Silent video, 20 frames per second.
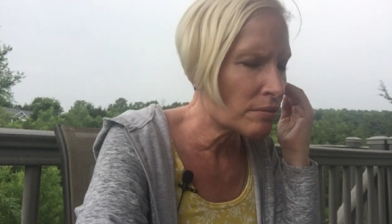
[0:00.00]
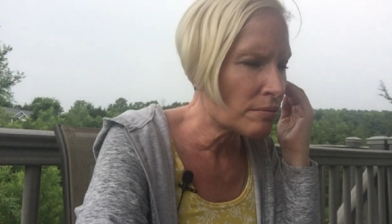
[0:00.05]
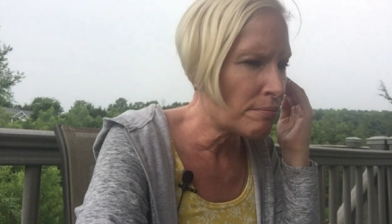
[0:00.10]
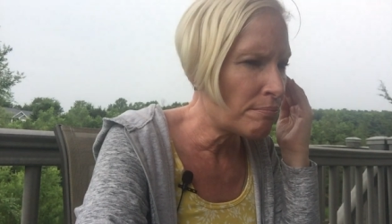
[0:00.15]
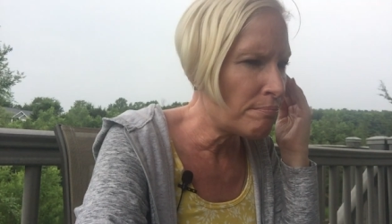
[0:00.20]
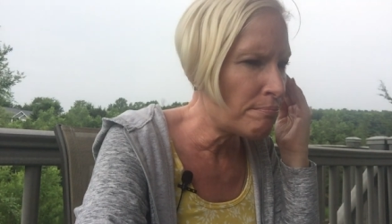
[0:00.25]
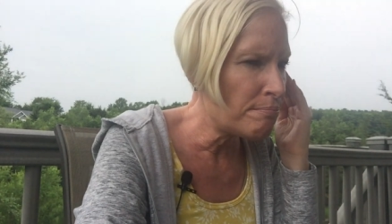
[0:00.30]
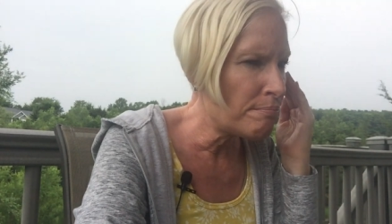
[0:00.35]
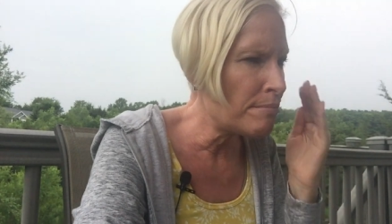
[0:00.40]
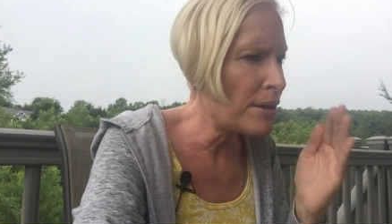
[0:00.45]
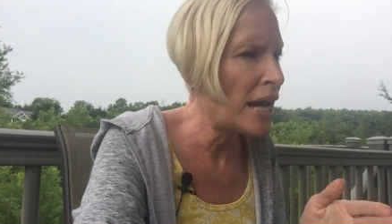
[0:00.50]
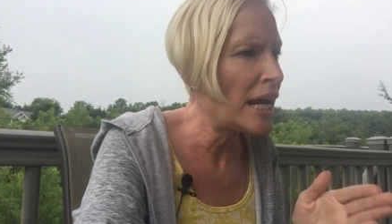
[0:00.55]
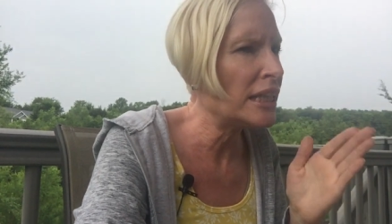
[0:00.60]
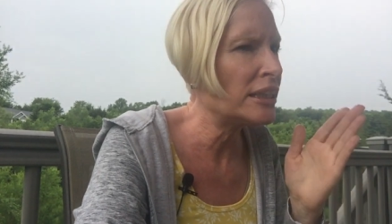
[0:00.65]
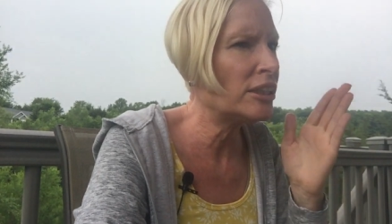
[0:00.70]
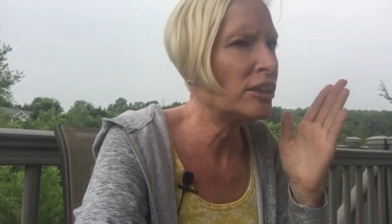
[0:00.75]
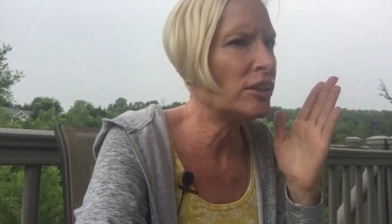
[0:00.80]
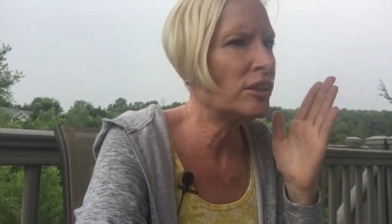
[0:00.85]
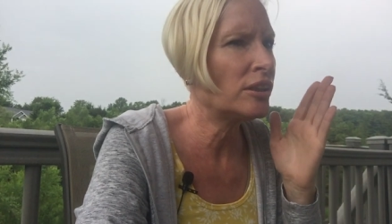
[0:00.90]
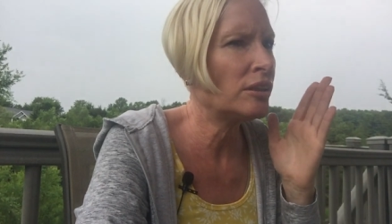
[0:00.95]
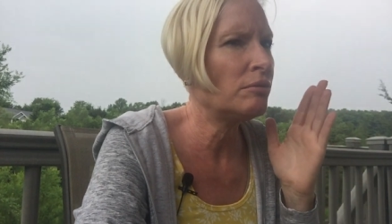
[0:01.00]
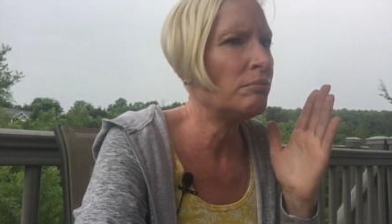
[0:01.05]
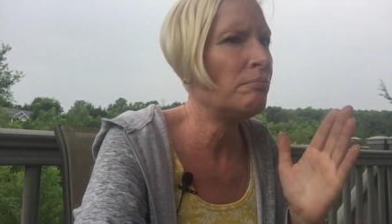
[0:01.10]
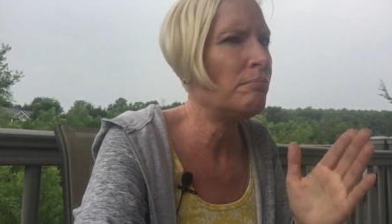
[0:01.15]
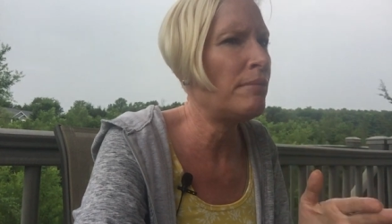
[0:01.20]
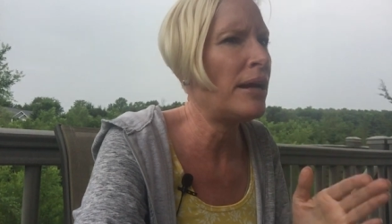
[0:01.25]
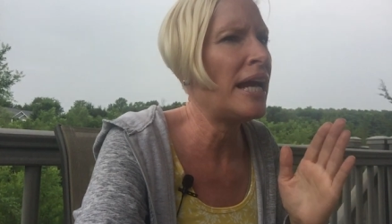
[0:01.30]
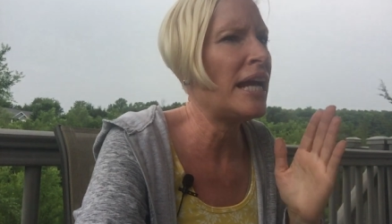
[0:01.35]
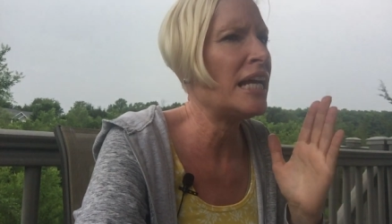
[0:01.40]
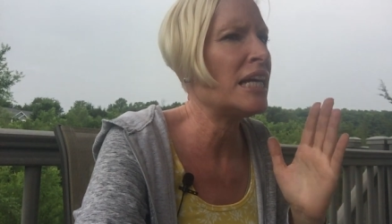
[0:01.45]
made
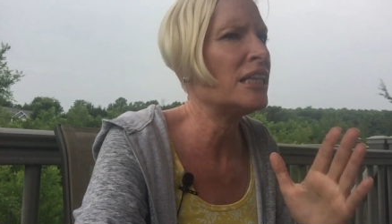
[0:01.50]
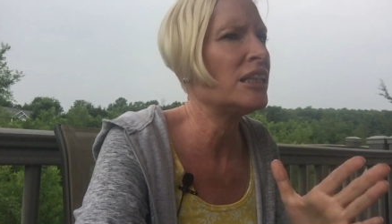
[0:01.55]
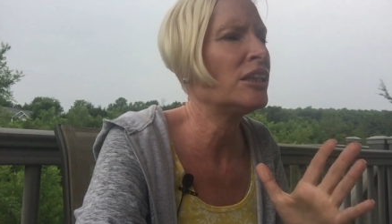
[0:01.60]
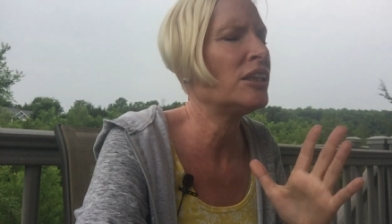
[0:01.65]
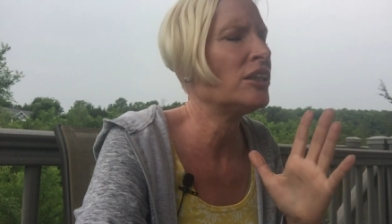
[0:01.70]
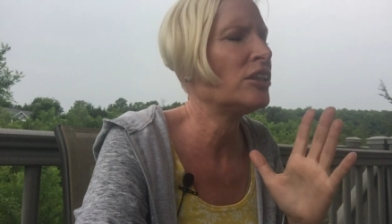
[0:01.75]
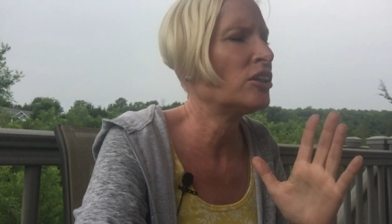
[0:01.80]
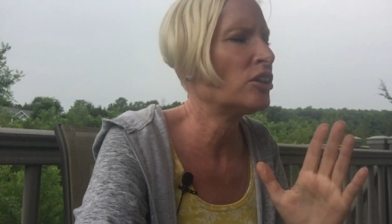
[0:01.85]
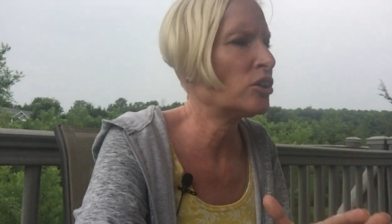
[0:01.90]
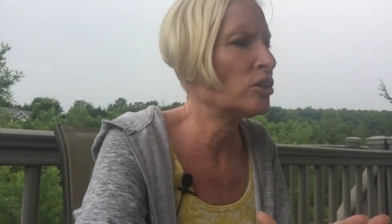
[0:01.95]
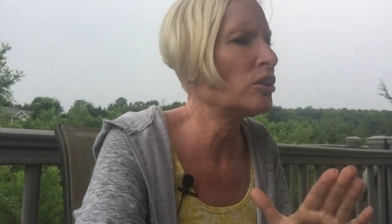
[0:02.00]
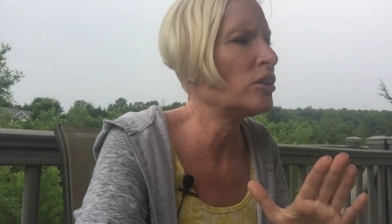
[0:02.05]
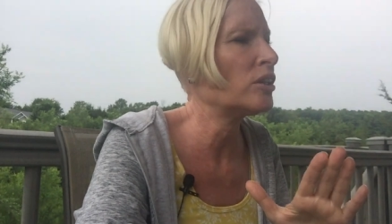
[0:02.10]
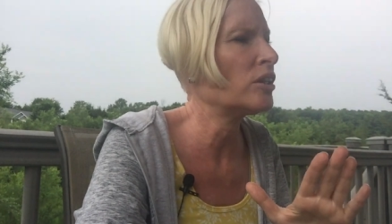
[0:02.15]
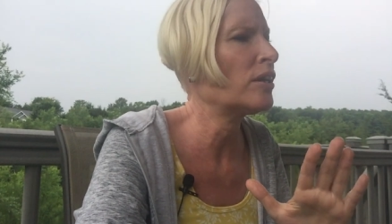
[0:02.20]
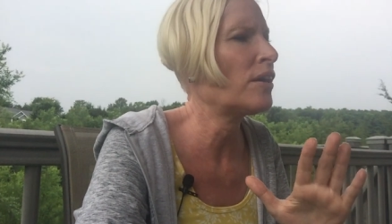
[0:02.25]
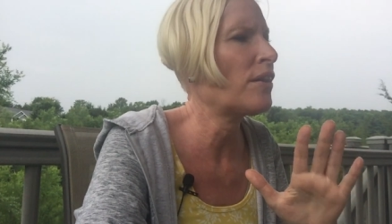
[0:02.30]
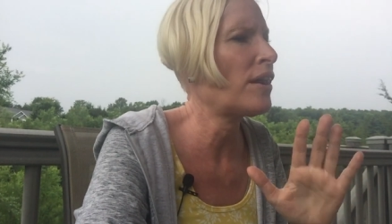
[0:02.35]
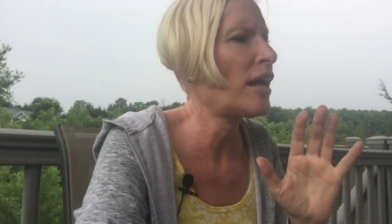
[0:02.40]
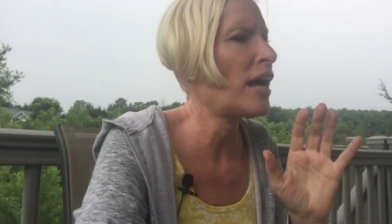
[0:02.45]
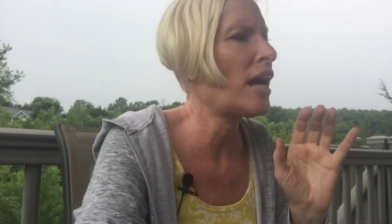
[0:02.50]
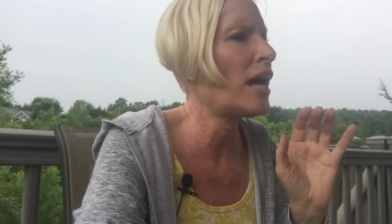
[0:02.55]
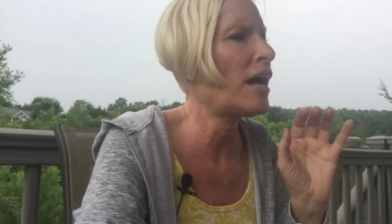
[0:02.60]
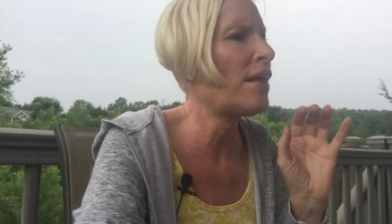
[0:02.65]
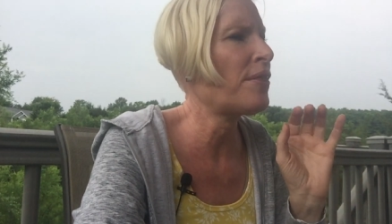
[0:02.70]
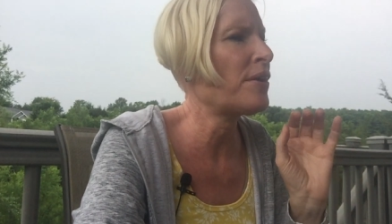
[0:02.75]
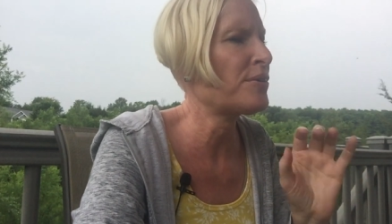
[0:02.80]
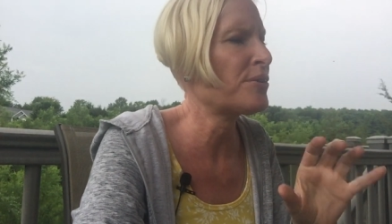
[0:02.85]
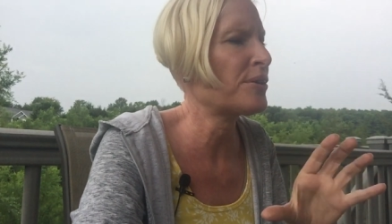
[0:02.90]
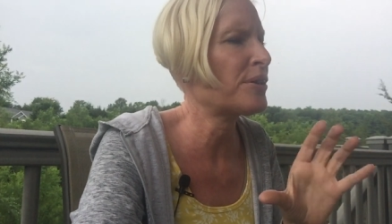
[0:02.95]
made sure
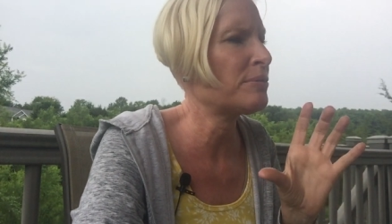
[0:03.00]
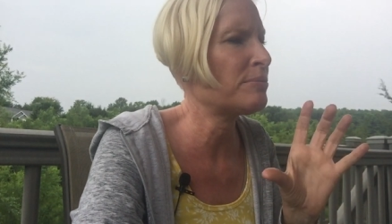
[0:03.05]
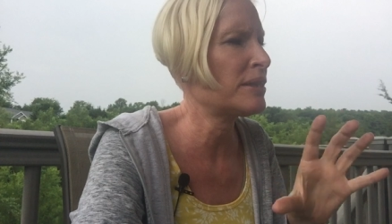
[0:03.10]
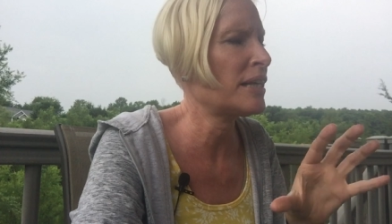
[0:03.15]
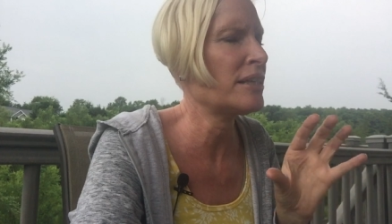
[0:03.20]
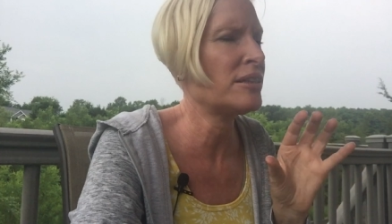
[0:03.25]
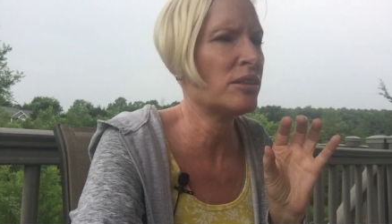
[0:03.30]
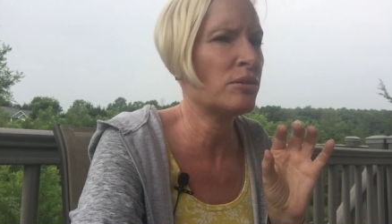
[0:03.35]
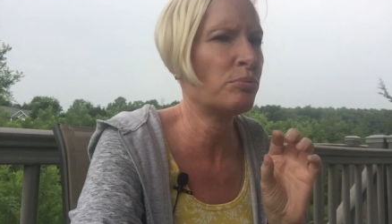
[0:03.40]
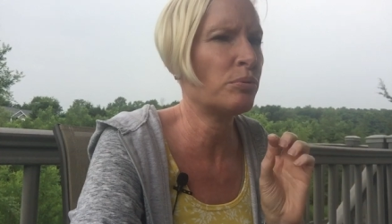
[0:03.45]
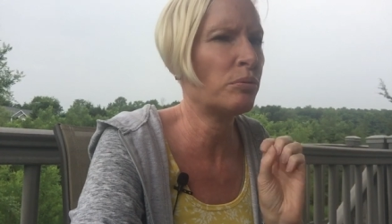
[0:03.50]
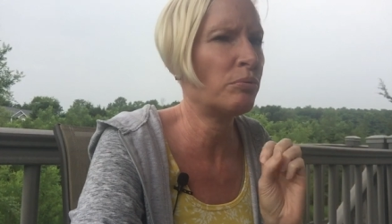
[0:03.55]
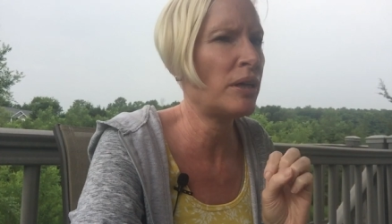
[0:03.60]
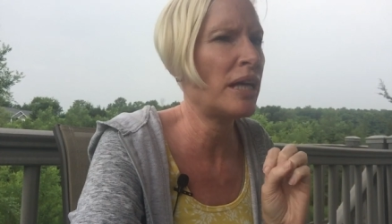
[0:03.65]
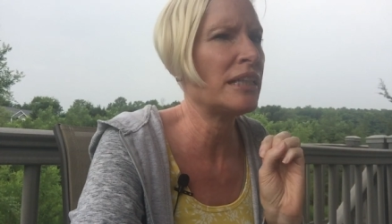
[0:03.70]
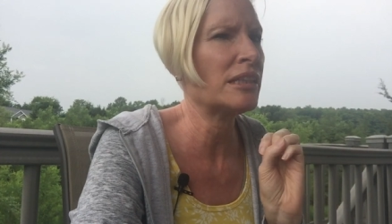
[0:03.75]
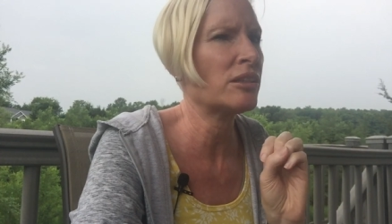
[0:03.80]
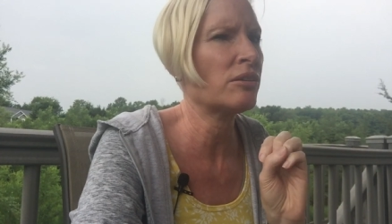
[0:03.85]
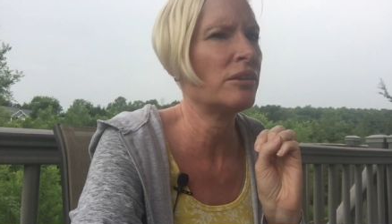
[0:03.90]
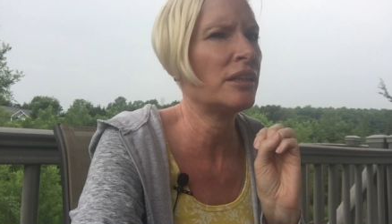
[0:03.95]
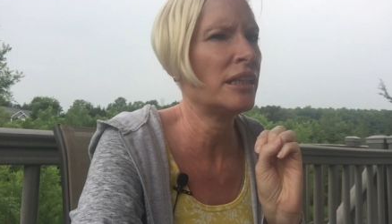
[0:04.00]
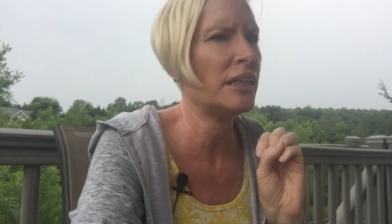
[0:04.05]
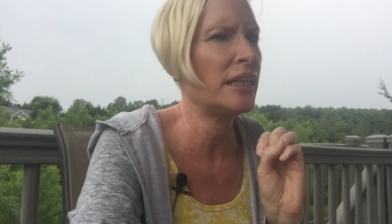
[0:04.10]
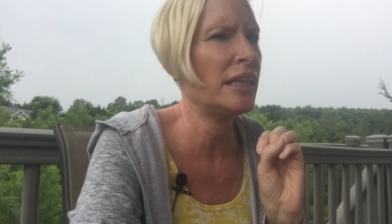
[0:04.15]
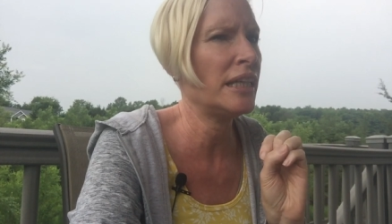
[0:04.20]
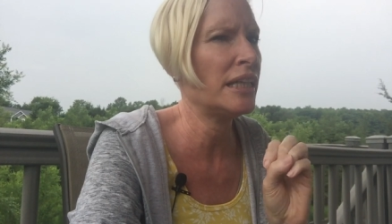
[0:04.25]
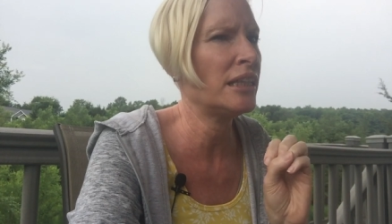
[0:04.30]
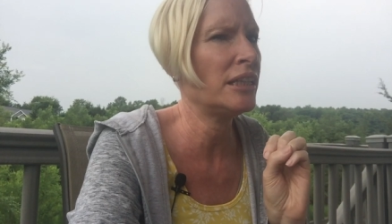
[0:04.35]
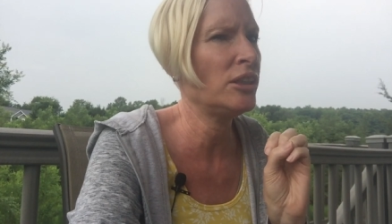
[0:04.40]
that the circumstances were right so he